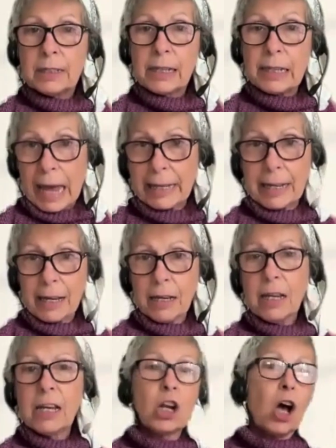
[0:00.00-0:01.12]
lying
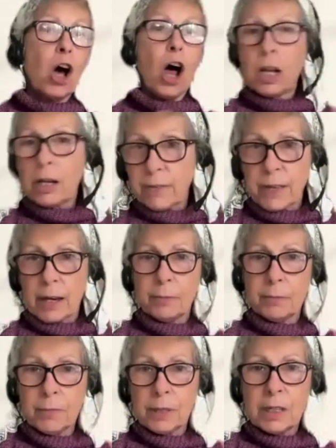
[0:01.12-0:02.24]
and all of
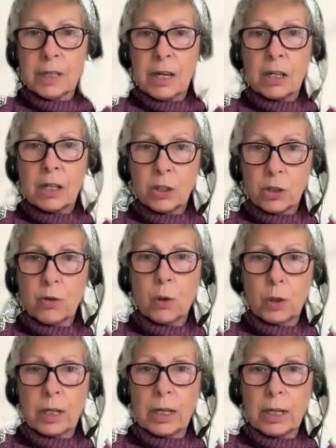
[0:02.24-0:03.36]
them
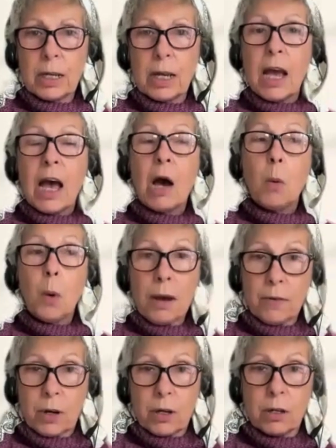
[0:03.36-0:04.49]
controlling.
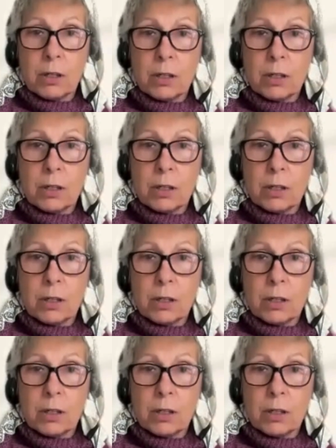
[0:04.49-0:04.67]
However,